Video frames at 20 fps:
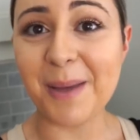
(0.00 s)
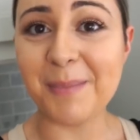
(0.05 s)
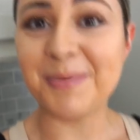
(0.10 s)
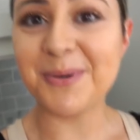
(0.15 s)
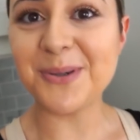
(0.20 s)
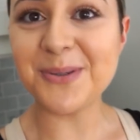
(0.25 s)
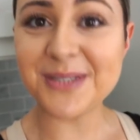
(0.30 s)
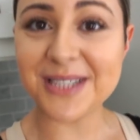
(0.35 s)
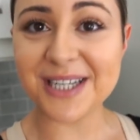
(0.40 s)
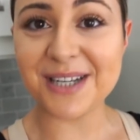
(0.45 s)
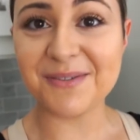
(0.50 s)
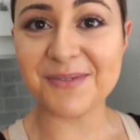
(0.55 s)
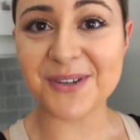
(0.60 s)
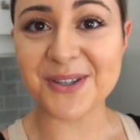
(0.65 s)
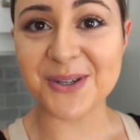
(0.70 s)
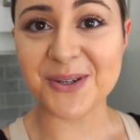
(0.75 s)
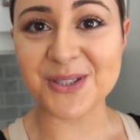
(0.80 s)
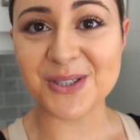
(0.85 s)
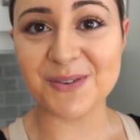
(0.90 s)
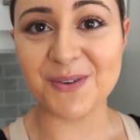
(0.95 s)
a poutine,
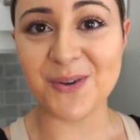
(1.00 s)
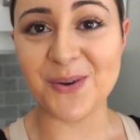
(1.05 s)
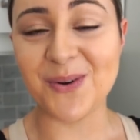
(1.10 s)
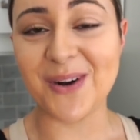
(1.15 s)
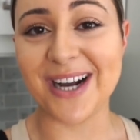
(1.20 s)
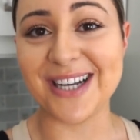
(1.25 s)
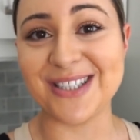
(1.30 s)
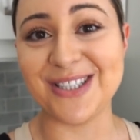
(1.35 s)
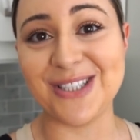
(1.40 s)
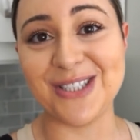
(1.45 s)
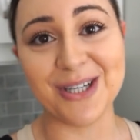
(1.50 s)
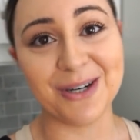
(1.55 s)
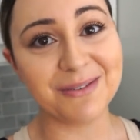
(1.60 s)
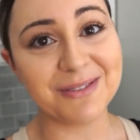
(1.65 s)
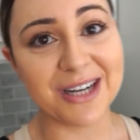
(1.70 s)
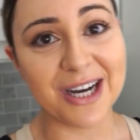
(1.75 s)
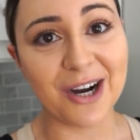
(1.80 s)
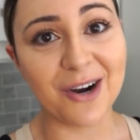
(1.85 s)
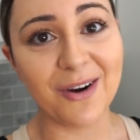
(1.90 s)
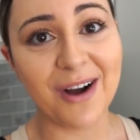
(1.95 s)
for those of you who guys
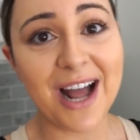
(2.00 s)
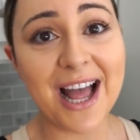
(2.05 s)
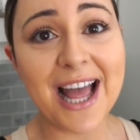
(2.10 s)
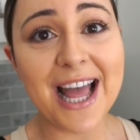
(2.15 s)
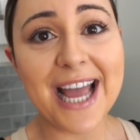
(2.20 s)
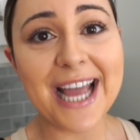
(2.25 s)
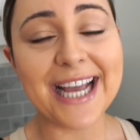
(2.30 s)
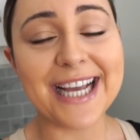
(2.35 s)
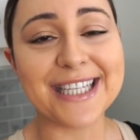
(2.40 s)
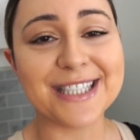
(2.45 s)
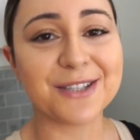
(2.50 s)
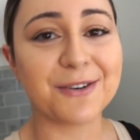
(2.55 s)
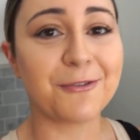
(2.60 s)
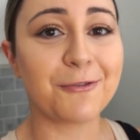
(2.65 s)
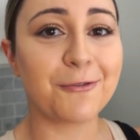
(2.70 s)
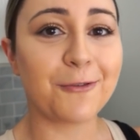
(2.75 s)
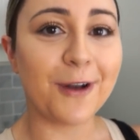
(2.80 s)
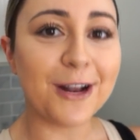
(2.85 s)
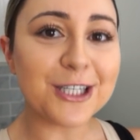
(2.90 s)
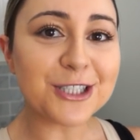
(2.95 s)
don't know, is
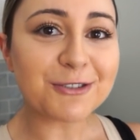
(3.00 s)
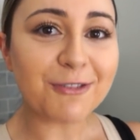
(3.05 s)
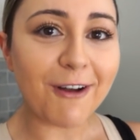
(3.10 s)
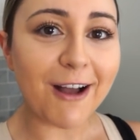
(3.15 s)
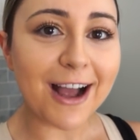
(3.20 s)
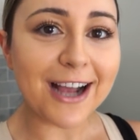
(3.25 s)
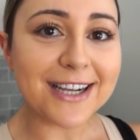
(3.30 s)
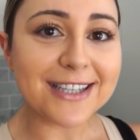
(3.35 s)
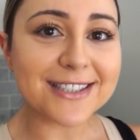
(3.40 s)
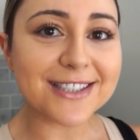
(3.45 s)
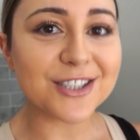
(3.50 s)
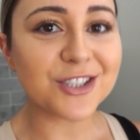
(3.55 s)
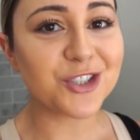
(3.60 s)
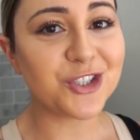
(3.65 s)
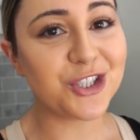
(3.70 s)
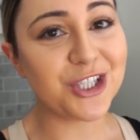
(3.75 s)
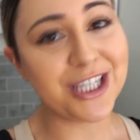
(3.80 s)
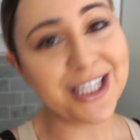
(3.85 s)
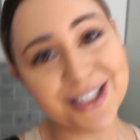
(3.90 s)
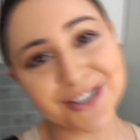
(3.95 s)
french fries,
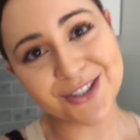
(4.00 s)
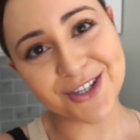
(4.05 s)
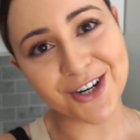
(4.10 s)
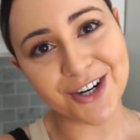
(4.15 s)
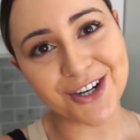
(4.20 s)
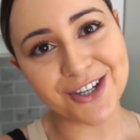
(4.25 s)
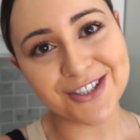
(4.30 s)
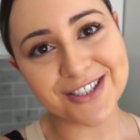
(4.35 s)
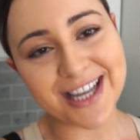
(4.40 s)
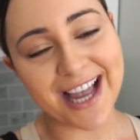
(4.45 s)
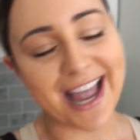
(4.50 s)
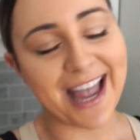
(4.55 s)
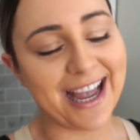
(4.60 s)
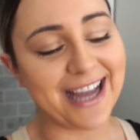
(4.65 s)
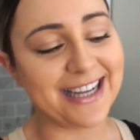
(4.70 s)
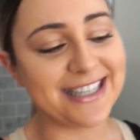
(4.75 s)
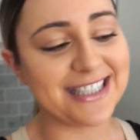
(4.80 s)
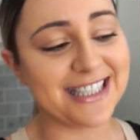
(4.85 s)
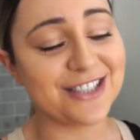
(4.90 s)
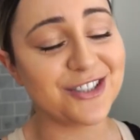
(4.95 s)
cheese curds,
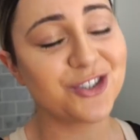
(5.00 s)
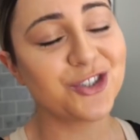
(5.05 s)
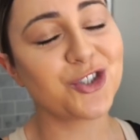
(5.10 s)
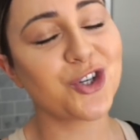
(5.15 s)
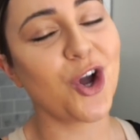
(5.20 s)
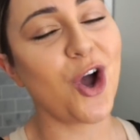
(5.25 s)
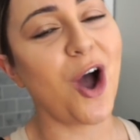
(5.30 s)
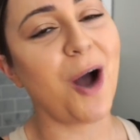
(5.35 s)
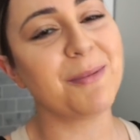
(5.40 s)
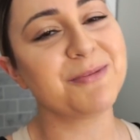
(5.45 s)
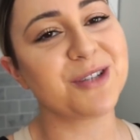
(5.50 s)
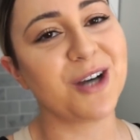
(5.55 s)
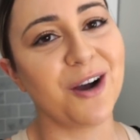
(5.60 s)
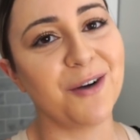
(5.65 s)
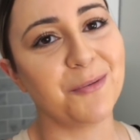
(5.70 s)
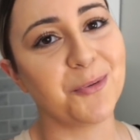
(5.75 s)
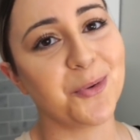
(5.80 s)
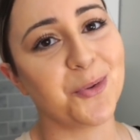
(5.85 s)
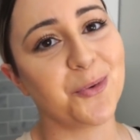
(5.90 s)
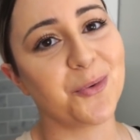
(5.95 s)
and it's topped
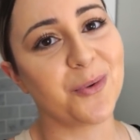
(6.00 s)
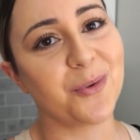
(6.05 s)
off with